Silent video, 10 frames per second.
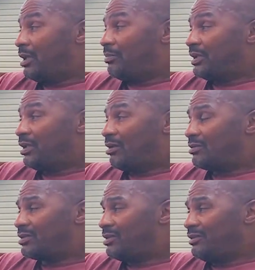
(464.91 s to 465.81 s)

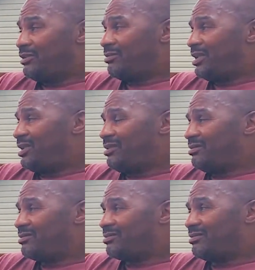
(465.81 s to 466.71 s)
Because you ain't
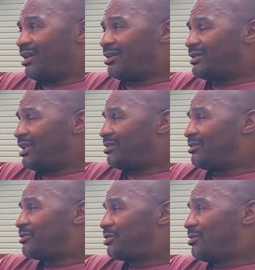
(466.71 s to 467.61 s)
taking
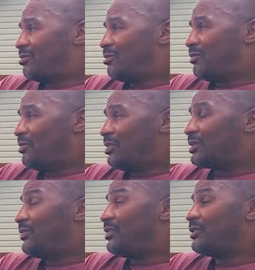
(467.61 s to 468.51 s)
control over what
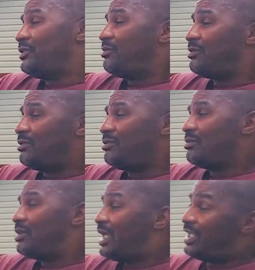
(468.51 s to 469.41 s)
the fuck you do.
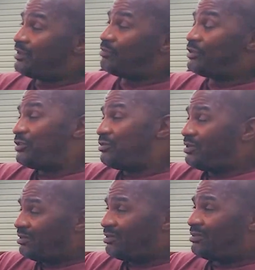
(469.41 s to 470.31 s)
It's what you
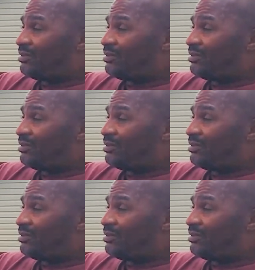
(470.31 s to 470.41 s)
do.